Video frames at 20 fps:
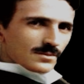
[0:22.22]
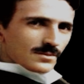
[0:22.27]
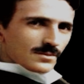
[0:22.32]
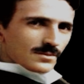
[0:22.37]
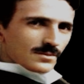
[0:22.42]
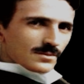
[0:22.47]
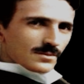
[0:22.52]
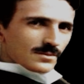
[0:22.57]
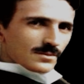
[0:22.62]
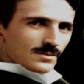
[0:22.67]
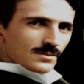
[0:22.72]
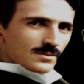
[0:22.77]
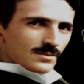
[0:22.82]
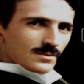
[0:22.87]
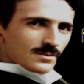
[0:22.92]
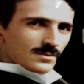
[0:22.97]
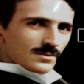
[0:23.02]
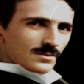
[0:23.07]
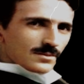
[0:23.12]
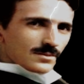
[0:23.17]

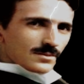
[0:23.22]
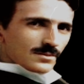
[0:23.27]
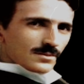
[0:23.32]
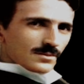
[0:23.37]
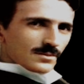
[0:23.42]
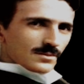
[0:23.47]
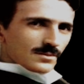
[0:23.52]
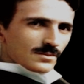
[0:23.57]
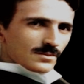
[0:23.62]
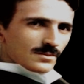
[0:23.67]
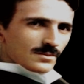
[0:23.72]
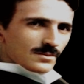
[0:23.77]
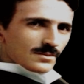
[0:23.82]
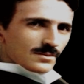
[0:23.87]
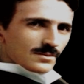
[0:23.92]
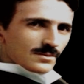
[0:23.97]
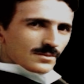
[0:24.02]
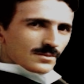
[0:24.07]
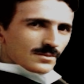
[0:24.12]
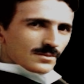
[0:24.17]

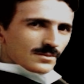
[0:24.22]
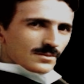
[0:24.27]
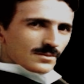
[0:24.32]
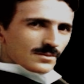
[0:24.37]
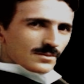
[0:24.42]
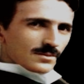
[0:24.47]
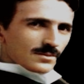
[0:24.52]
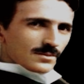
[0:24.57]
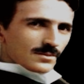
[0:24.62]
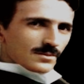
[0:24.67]
No one is speaking in this clip.